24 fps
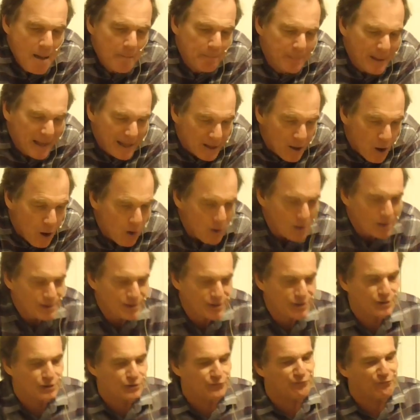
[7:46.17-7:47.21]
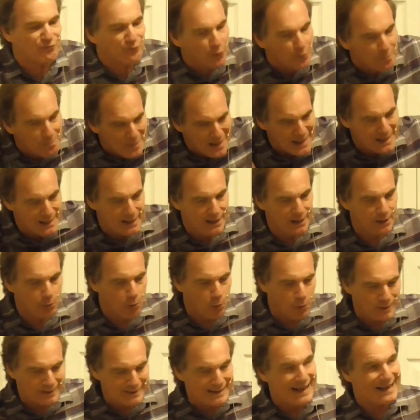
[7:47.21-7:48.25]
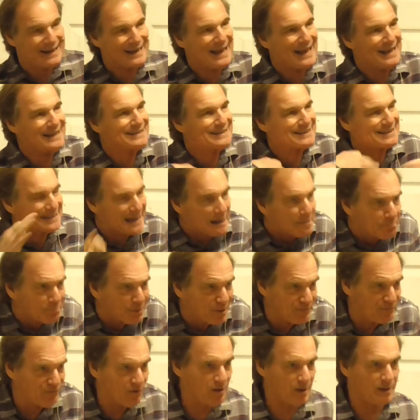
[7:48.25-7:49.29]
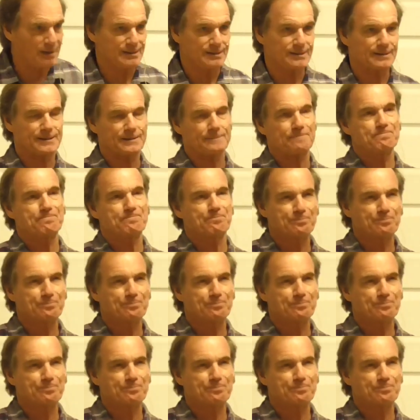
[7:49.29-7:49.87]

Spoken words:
Because for me, what that exemplifies